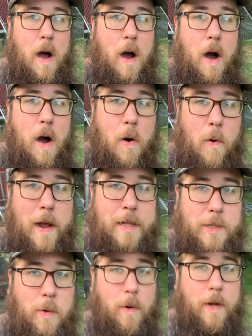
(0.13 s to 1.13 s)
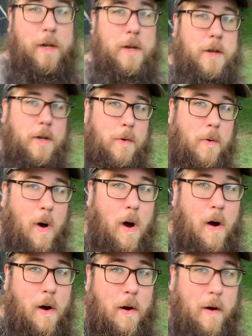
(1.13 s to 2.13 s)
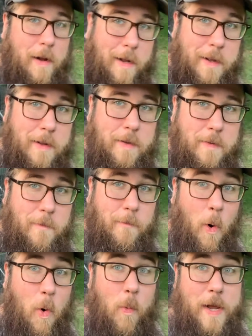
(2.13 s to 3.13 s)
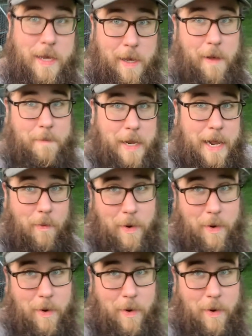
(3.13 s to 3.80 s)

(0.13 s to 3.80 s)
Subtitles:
All right, so we're going to do our 4-week update.